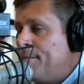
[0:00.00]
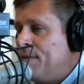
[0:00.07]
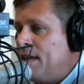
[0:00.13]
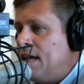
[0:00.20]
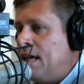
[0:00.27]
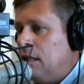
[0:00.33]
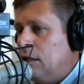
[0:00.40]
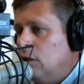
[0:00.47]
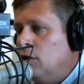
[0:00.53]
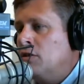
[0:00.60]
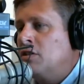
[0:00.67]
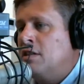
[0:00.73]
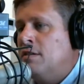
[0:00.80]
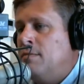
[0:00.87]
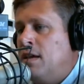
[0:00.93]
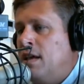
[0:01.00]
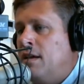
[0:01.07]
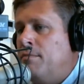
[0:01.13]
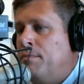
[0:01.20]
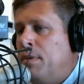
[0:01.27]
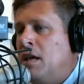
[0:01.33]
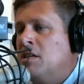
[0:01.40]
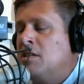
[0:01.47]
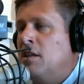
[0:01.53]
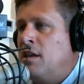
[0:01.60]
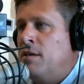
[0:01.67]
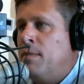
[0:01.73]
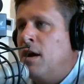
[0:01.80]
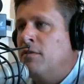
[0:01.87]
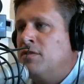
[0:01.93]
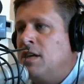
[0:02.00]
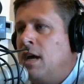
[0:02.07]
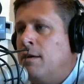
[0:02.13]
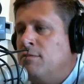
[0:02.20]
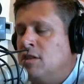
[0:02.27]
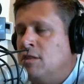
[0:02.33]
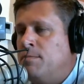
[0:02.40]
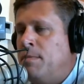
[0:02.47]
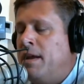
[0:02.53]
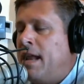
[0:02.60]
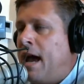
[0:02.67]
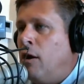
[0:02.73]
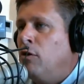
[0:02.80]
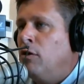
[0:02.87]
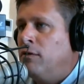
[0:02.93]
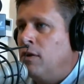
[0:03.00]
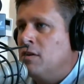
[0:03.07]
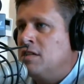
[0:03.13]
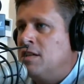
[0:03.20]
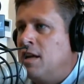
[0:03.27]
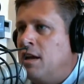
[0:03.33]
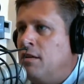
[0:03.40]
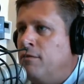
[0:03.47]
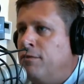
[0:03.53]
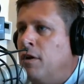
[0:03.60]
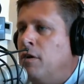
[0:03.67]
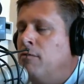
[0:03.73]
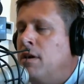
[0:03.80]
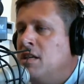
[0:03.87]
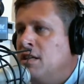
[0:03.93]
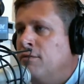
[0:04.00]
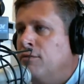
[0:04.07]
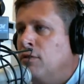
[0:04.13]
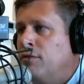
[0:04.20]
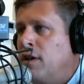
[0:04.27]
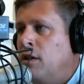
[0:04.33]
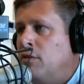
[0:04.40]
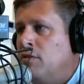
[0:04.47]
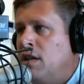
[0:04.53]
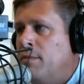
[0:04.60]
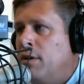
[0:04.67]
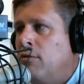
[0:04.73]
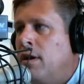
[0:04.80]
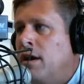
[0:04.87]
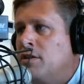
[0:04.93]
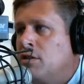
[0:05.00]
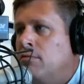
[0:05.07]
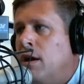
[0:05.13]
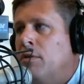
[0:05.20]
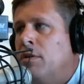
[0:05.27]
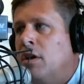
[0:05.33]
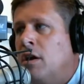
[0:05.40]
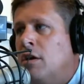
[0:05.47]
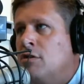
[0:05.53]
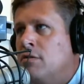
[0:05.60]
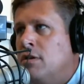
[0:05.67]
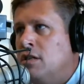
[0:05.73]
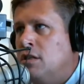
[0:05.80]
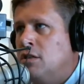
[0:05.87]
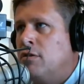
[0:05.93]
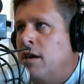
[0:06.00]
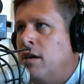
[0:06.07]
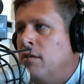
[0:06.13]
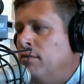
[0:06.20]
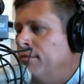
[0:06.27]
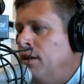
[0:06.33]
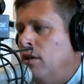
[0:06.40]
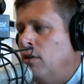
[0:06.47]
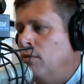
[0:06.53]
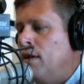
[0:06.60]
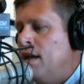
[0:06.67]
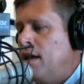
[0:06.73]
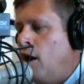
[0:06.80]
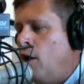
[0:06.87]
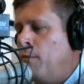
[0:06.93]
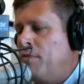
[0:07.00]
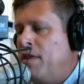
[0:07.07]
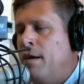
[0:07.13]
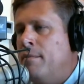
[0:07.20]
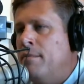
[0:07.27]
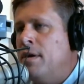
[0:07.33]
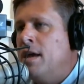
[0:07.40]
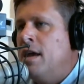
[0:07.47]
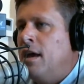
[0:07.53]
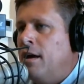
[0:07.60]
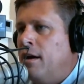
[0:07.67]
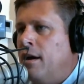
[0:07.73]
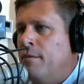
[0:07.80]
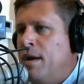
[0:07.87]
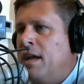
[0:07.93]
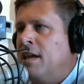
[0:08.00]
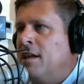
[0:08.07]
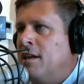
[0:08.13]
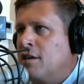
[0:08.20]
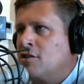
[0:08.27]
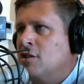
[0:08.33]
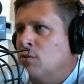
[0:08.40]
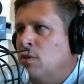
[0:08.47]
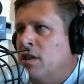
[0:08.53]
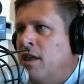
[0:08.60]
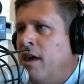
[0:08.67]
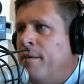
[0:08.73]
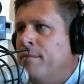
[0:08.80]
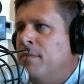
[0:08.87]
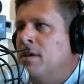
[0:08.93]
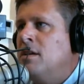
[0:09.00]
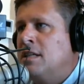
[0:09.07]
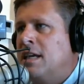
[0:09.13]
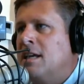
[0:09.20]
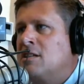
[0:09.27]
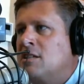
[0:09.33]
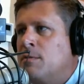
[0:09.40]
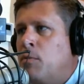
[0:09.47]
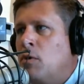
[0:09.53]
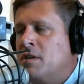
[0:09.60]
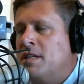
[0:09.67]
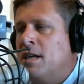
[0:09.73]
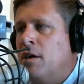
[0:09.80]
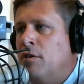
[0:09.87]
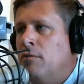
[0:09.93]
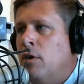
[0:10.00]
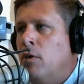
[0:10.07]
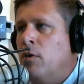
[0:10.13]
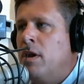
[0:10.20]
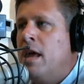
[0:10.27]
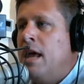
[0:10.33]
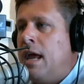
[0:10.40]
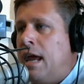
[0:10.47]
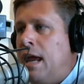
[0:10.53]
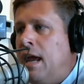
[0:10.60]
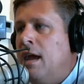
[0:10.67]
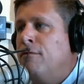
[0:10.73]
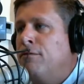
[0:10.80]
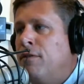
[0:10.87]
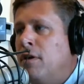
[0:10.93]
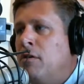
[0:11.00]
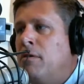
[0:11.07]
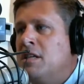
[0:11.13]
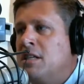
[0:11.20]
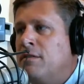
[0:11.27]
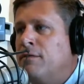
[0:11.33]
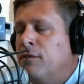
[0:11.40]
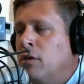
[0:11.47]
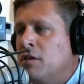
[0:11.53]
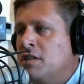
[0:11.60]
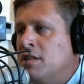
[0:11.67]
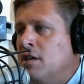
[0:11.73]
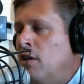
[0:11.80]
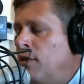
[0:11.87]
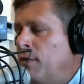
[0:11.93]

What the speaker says: it looks to me, based on the amount of time she spent out of our state fundraising for fellow Democrats around the country to try to, you know, help them, make connections with them to get support down the road, and fundraising for herself. I